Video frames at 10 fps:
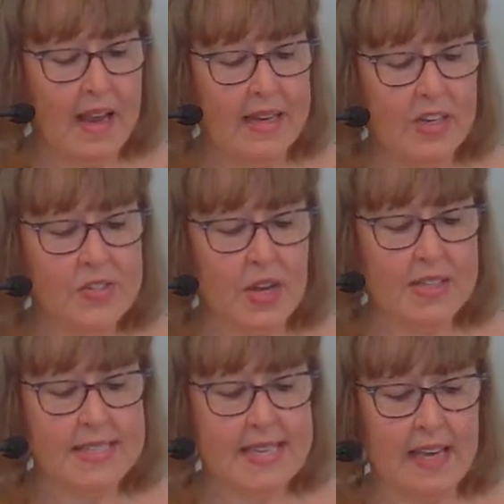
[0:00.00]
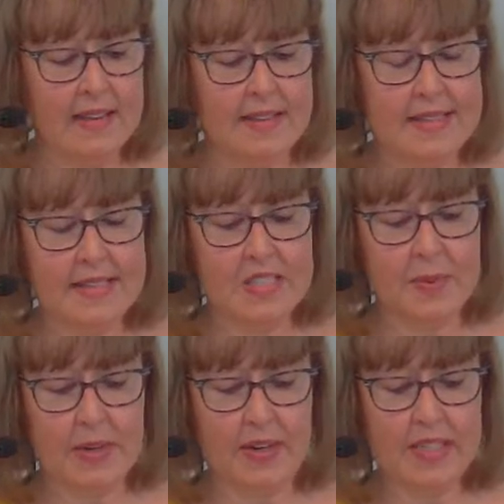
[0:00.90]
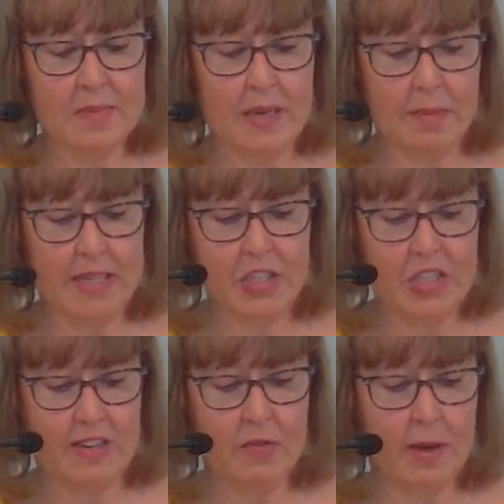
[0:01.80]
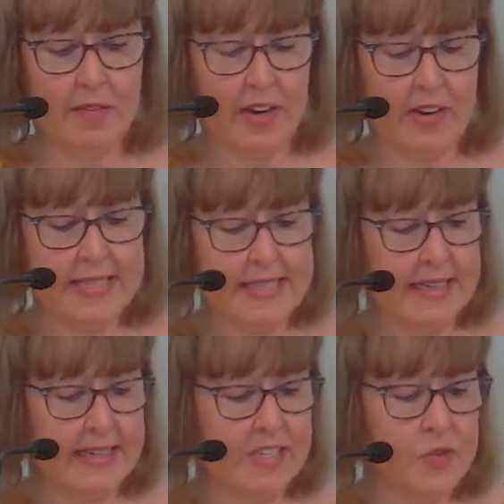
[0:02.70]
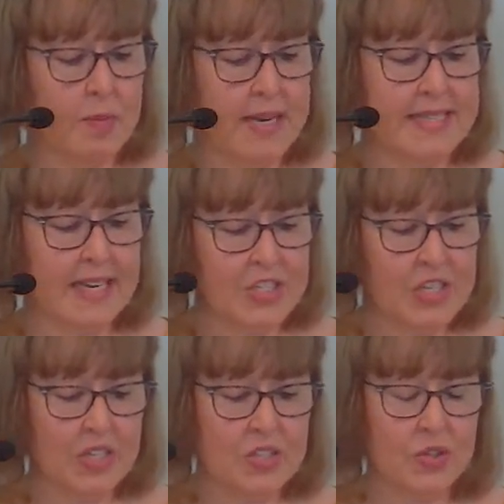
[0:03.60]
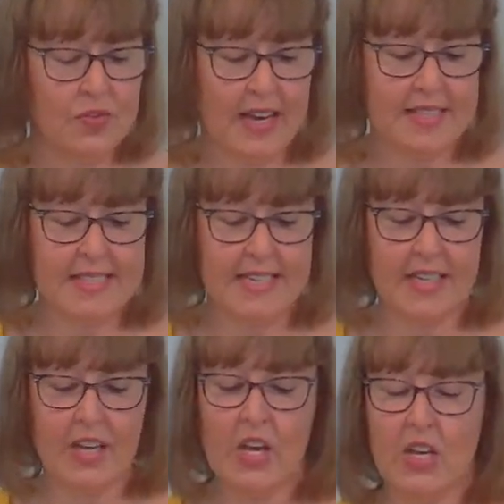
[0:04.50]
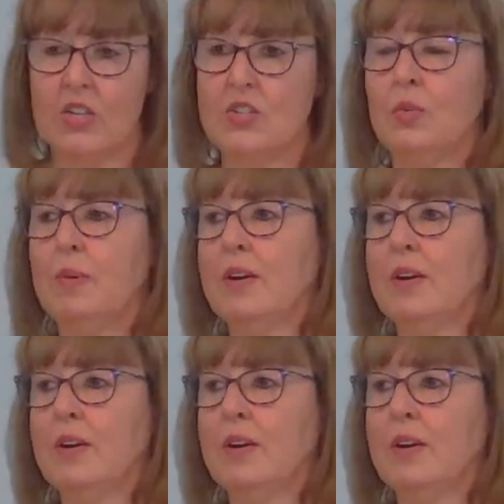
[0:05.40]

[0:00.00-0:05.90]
And he goes on to say that this experience may be achieved by various techniques from meditation to fasting to